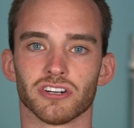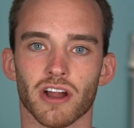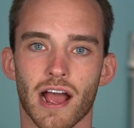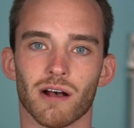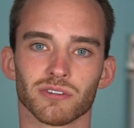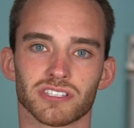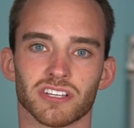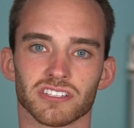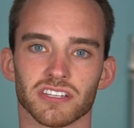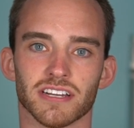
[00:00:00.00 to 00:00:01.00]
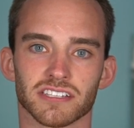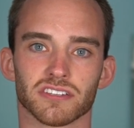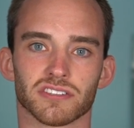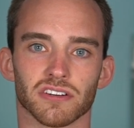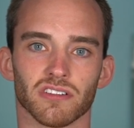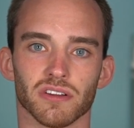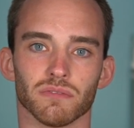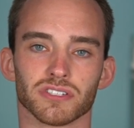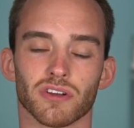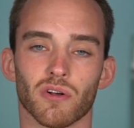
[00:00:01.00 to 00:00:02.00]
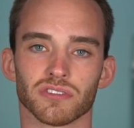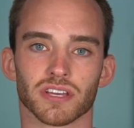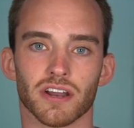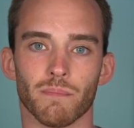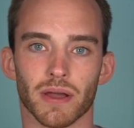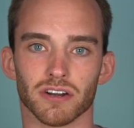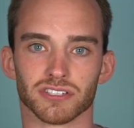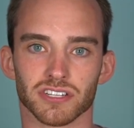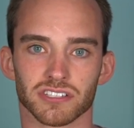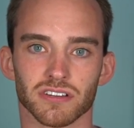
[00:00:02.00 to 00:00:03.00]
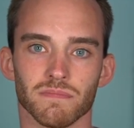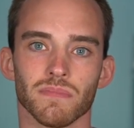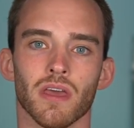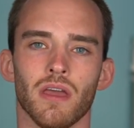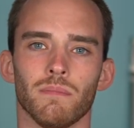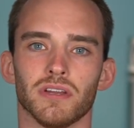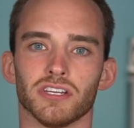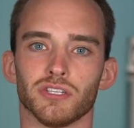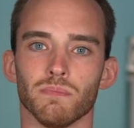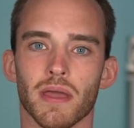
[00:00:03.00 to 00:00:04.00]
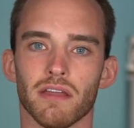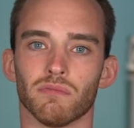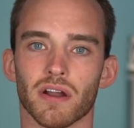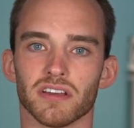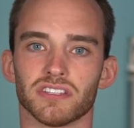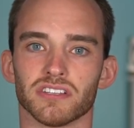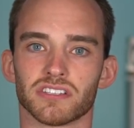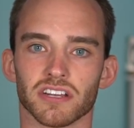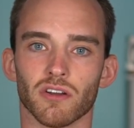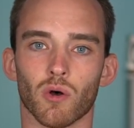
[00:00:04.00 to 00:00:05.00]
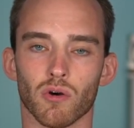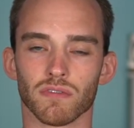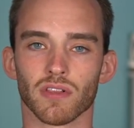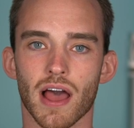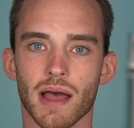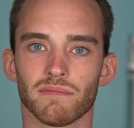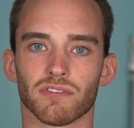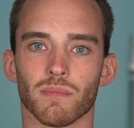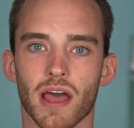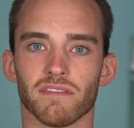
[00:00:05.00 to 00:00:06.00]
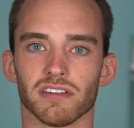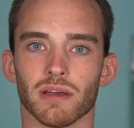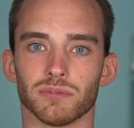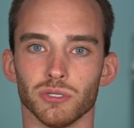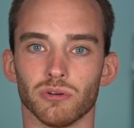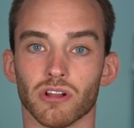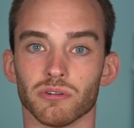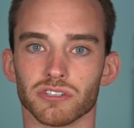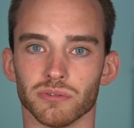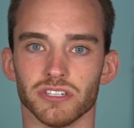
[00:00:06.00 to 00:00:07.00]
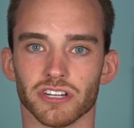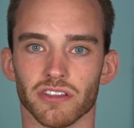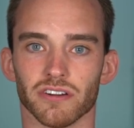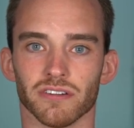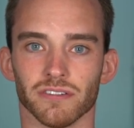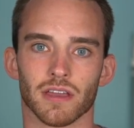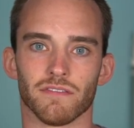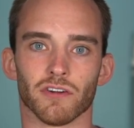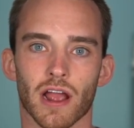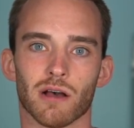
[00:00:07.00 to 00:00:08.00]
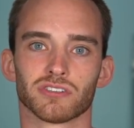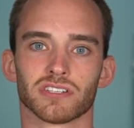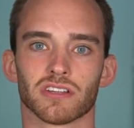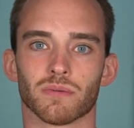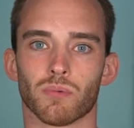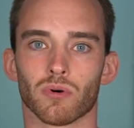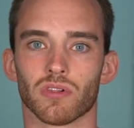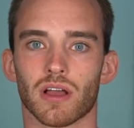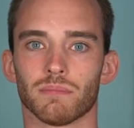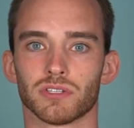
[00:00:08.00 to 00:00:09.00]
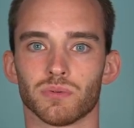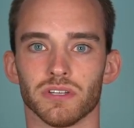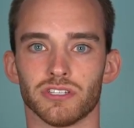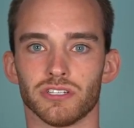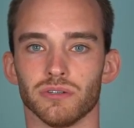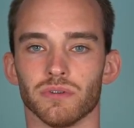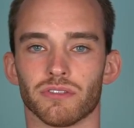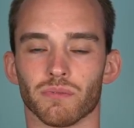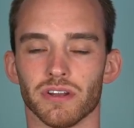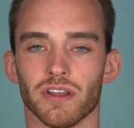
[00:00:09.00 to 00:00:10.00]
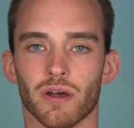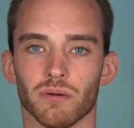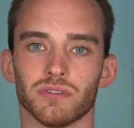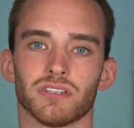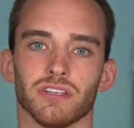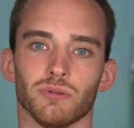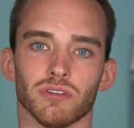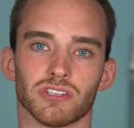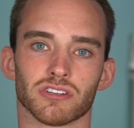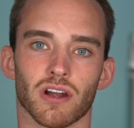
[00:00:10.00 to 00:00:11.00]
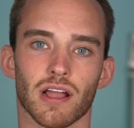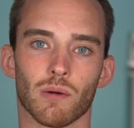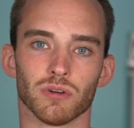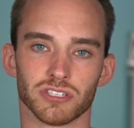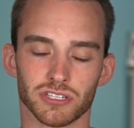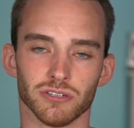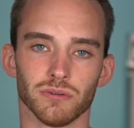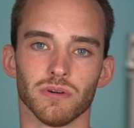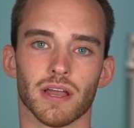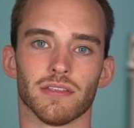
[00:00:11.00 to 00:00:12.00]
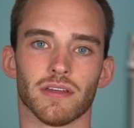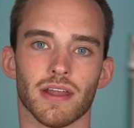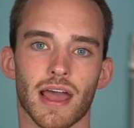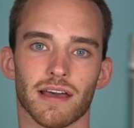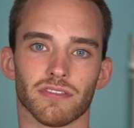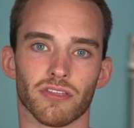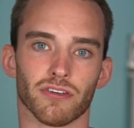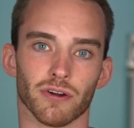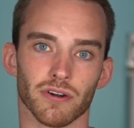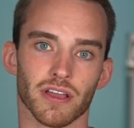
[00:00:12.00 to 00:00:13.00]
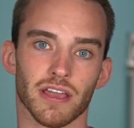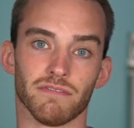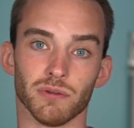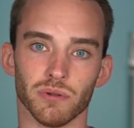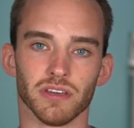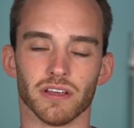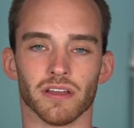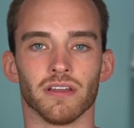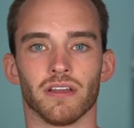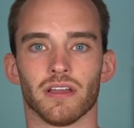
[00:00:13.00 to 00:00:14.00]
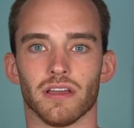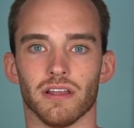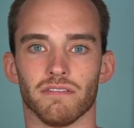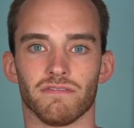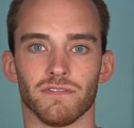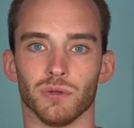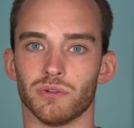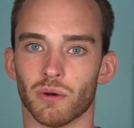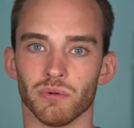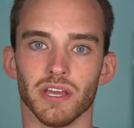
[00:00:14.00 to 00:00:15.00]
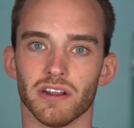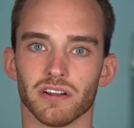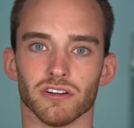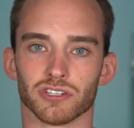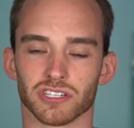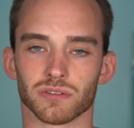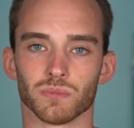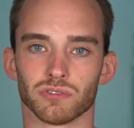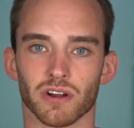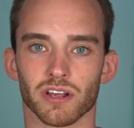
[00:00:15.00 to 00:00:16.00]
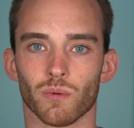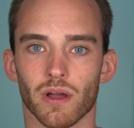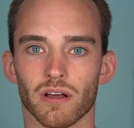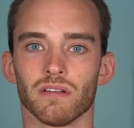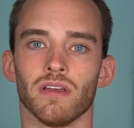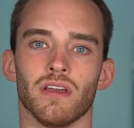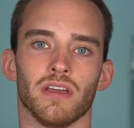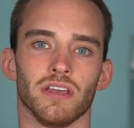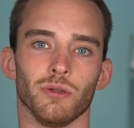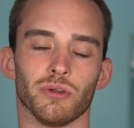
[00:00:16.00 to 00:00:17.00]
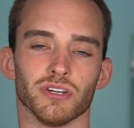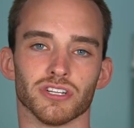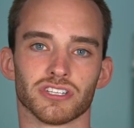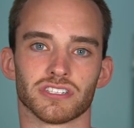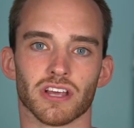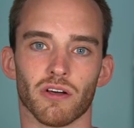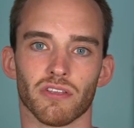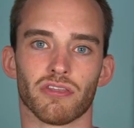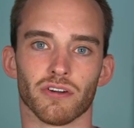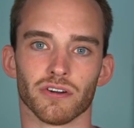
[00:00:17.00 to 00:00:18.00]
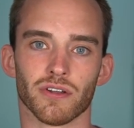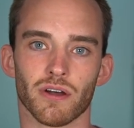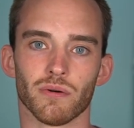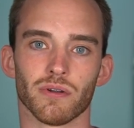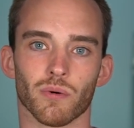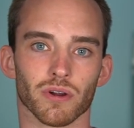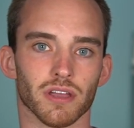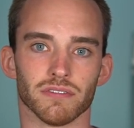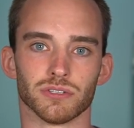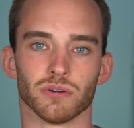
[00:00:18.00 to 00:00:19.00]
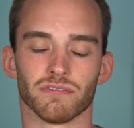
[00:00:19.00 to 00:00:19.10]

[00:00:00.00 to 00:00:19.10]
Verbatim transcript: your house doesn't necessarily result in a better system because you may run into signal overlap from having them too close to each other. If your house is on the borderline between two and three nodes, you can start out with two and then add the third if you need it. And if you don't need it and your system's running well, you can just sell the third node or give it to a